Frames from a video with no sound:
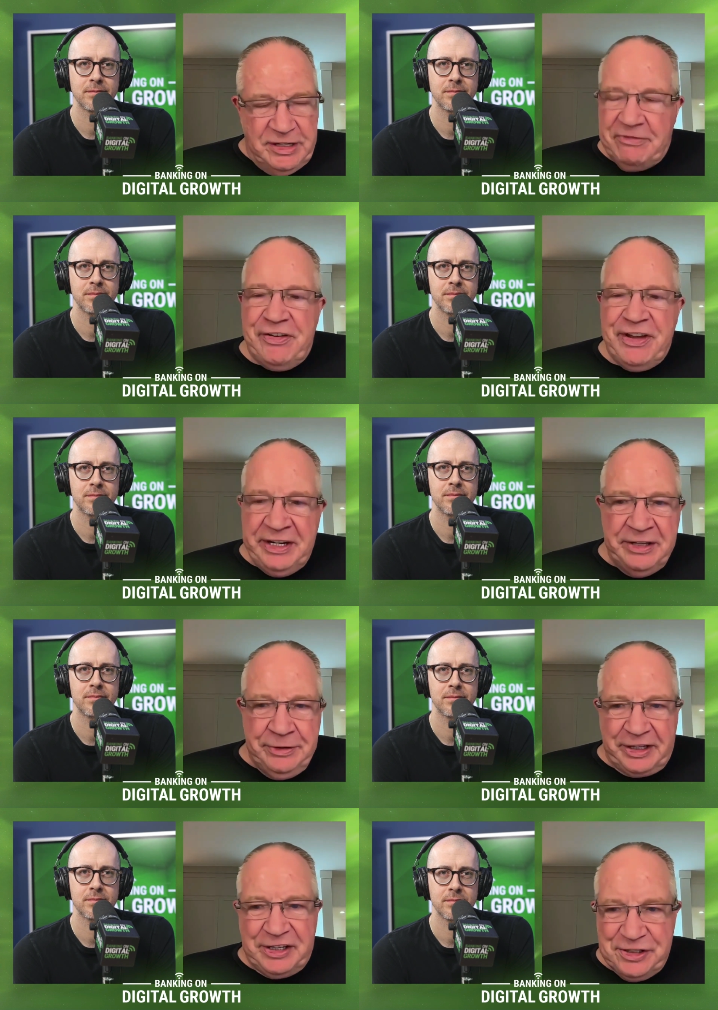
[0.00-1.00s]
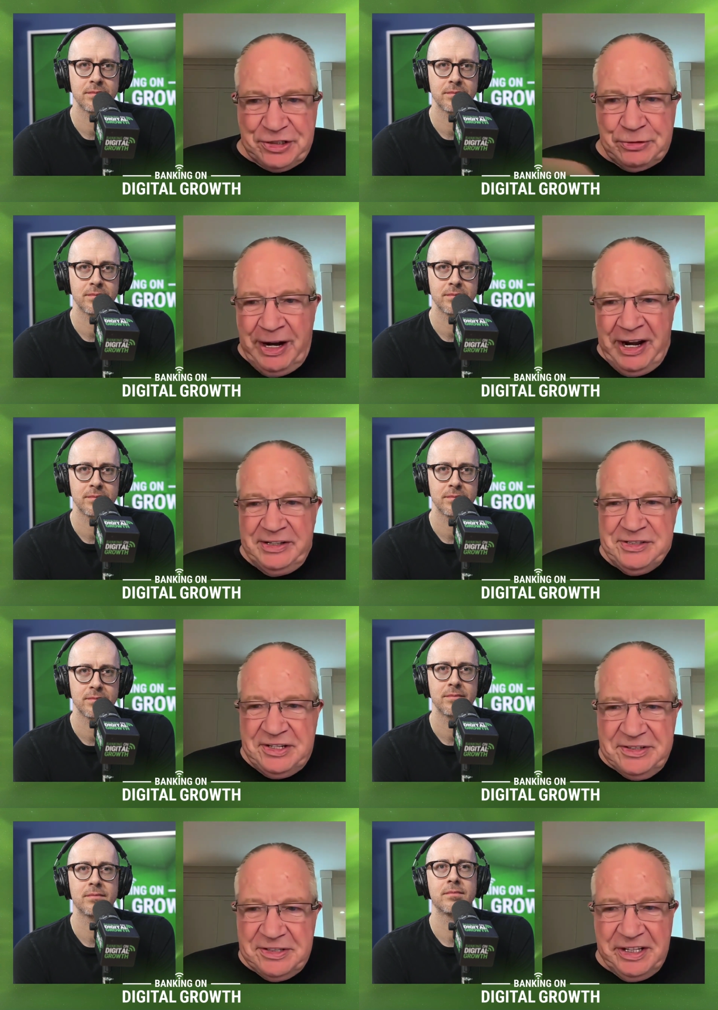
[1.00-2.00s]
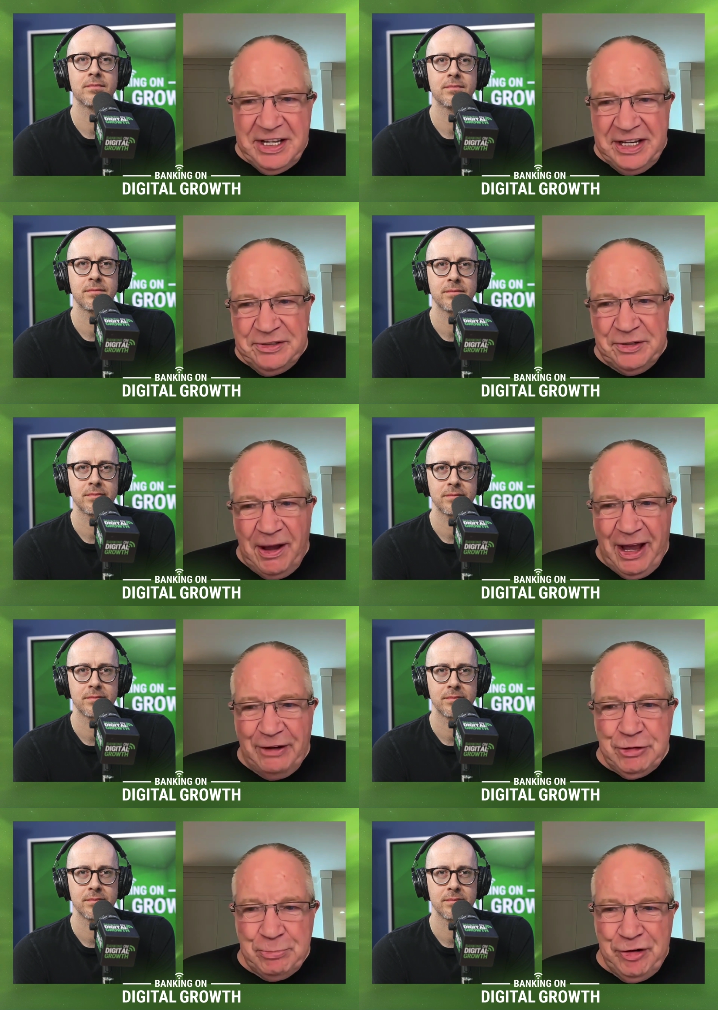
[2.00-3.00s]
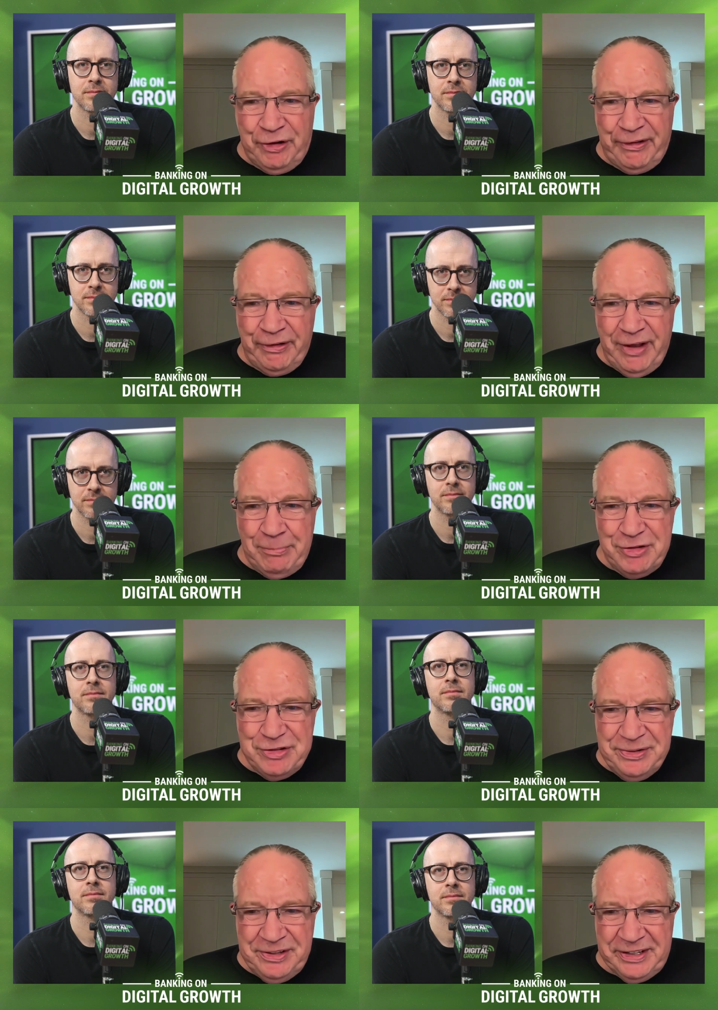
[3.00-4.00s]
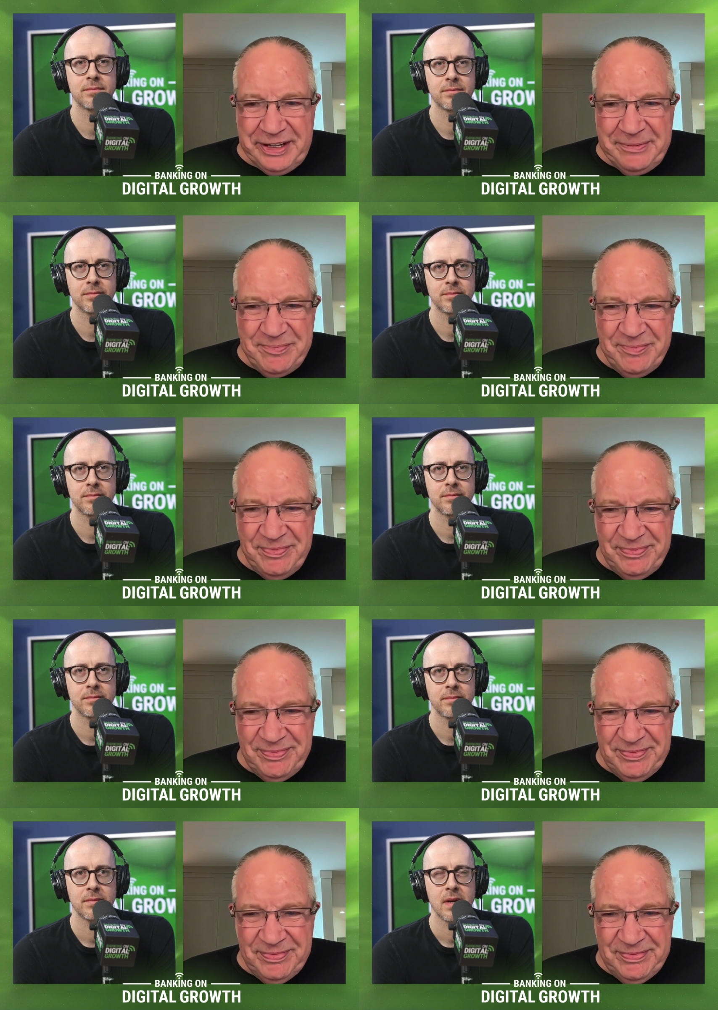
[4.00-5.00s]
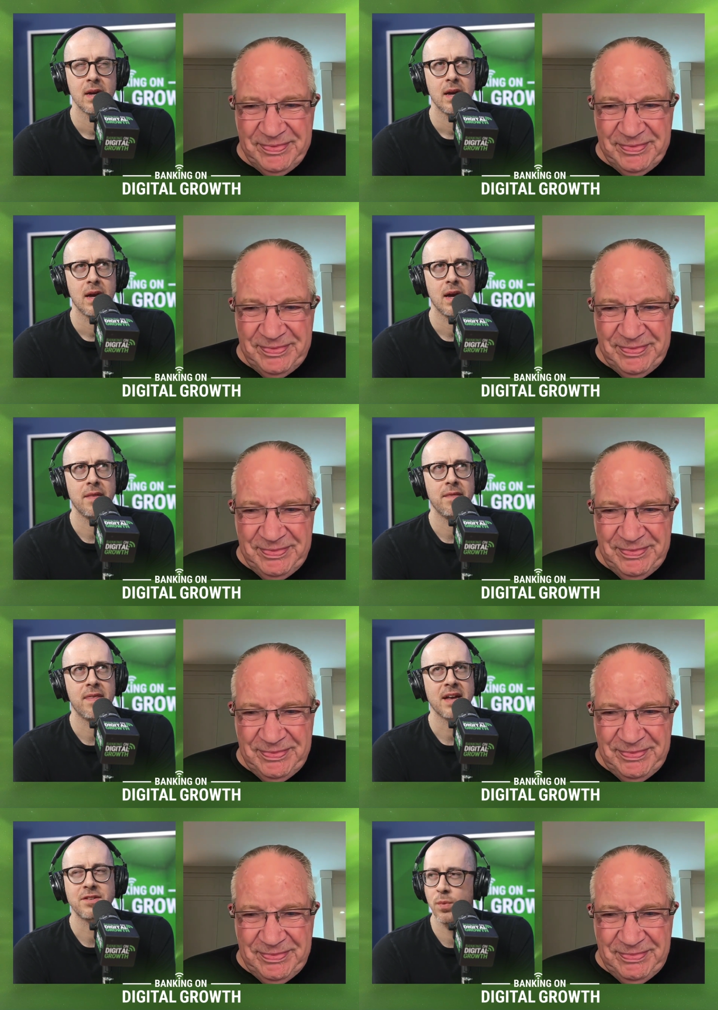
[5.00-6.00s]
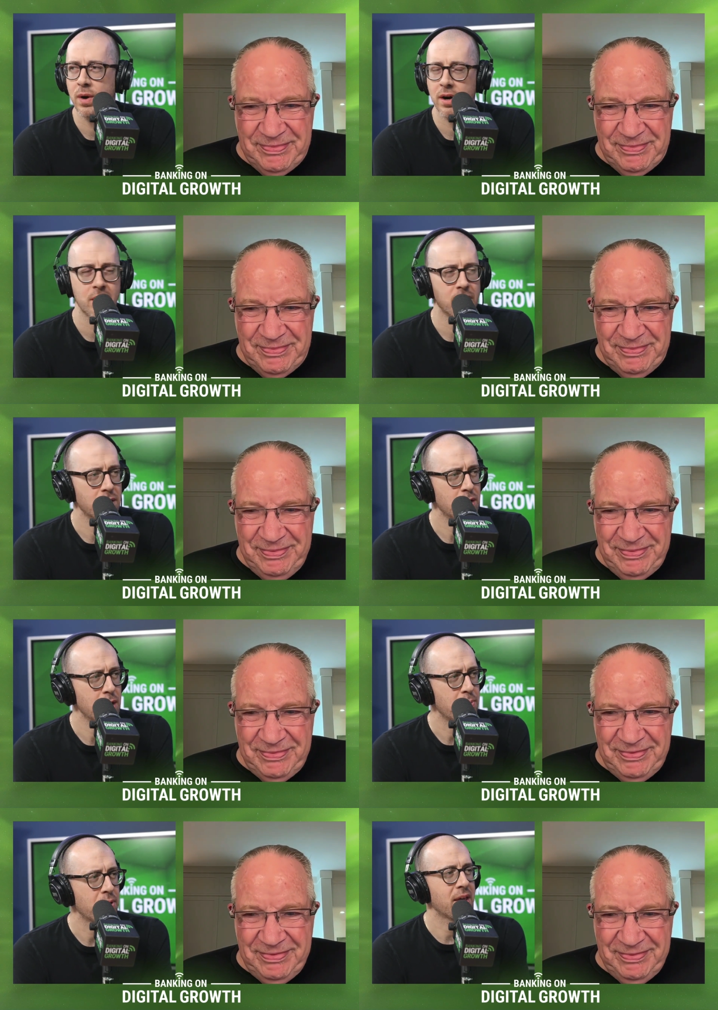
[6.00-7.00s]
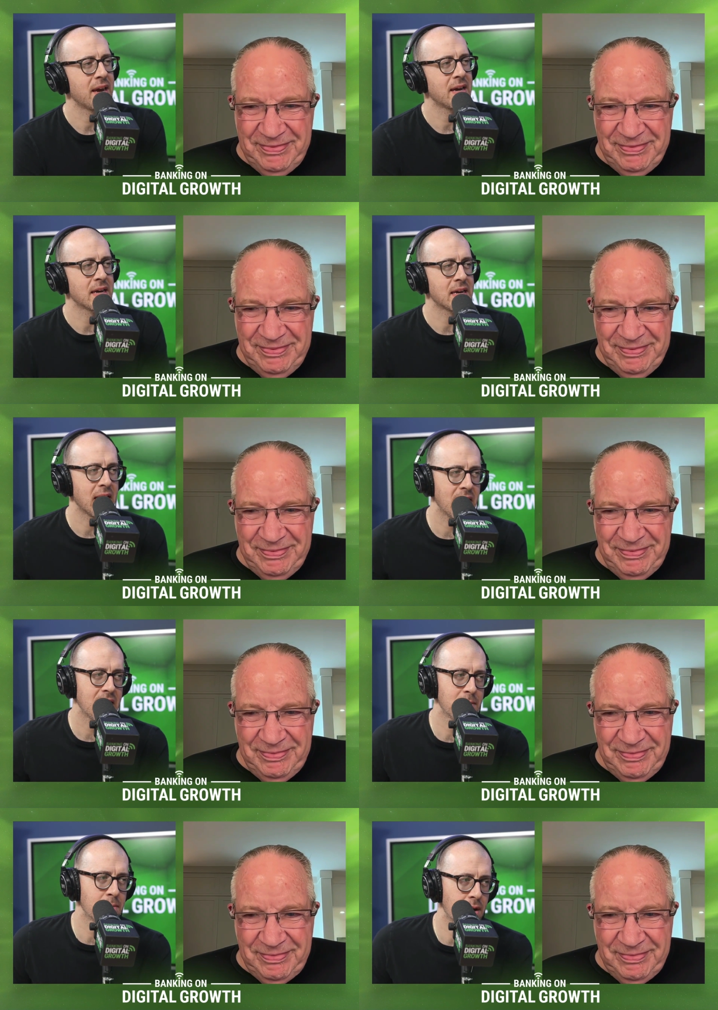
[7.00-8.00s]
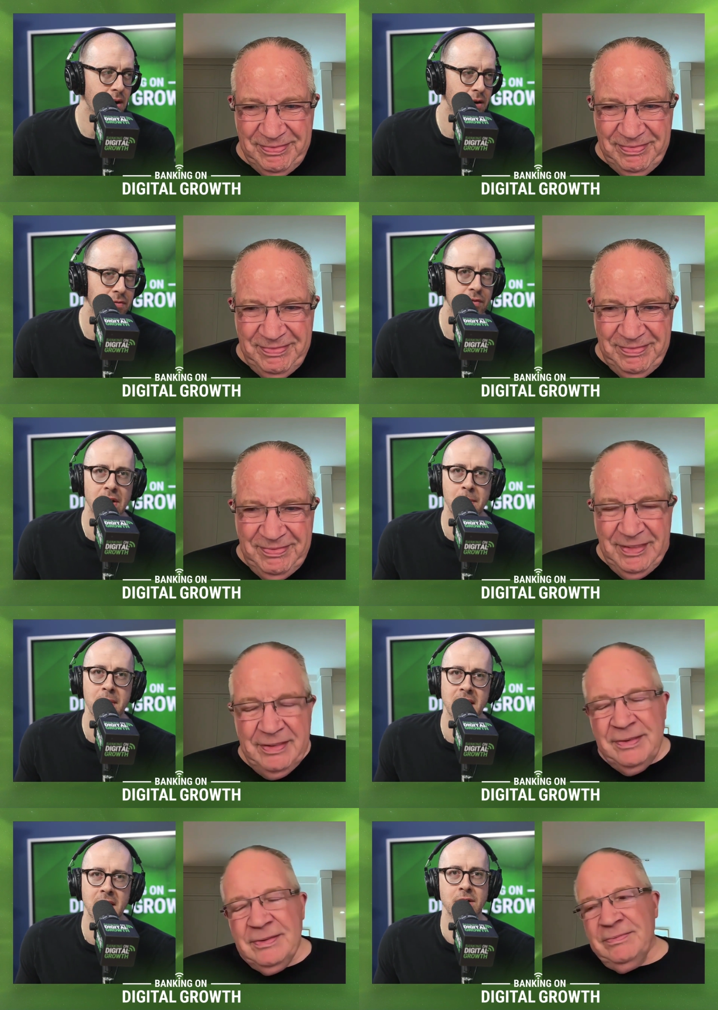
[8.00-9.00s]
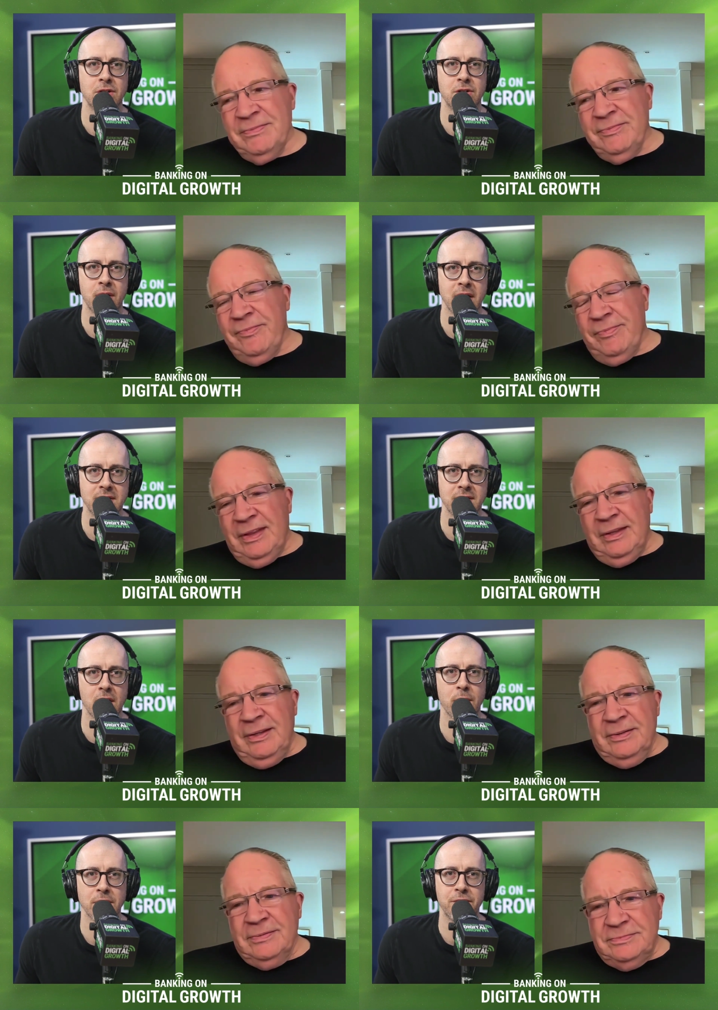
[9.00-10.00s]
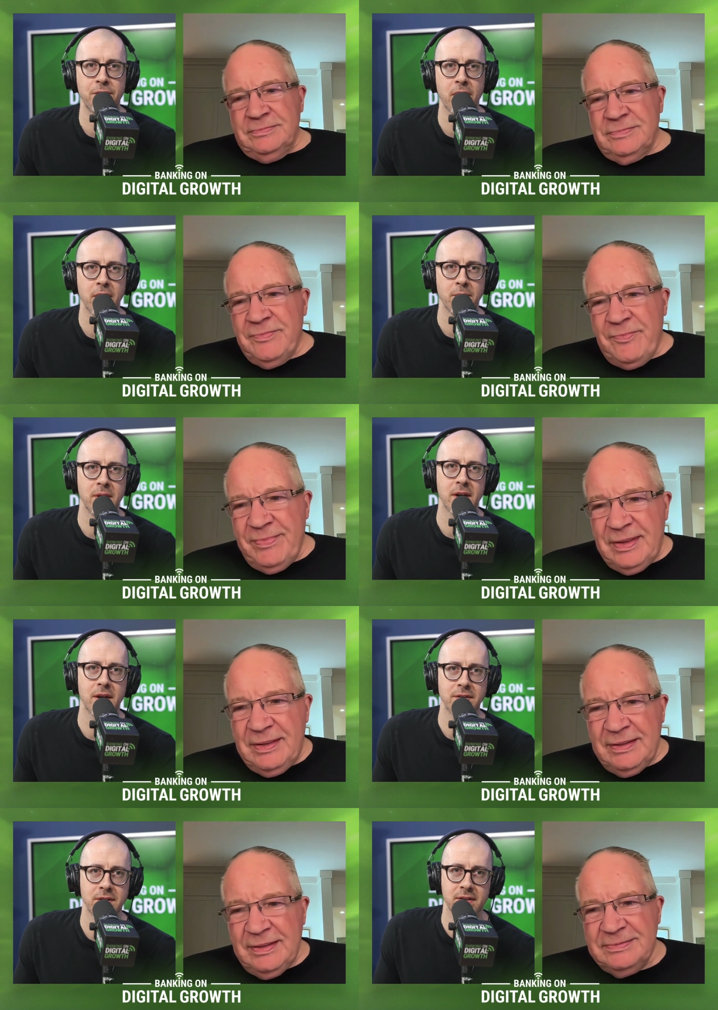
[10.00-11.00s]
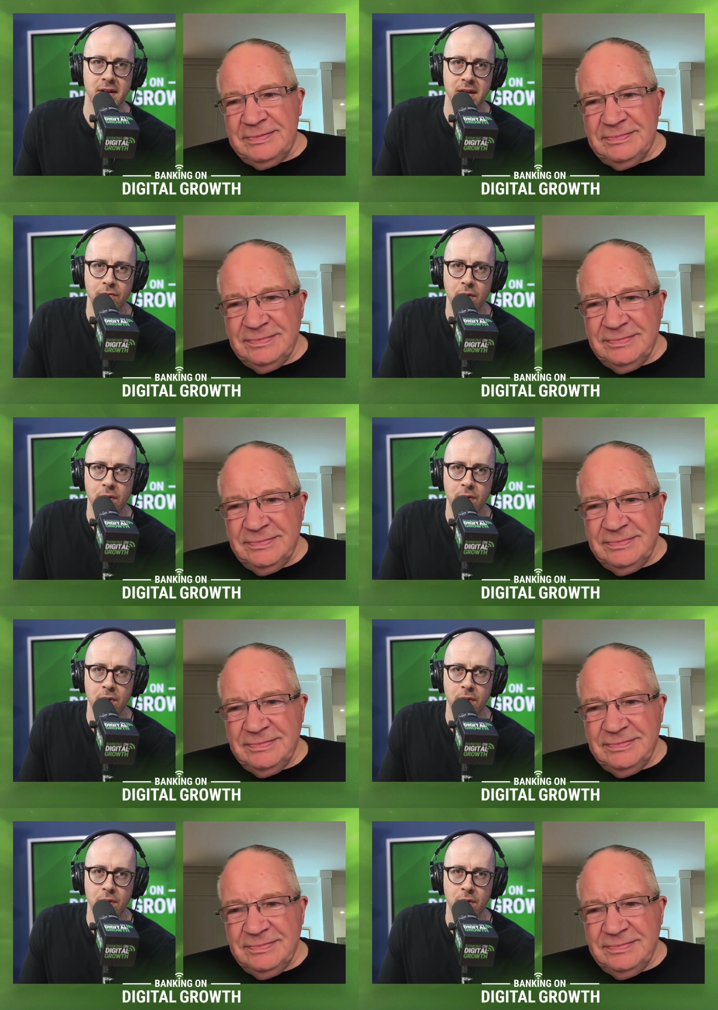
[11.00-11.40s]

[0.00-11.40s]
Speaker 1: defeating the constraints is the key to entrepreneurial opportunity.
Speaker 2: And that's where playing a game of limiting constraints is always fun because it's like if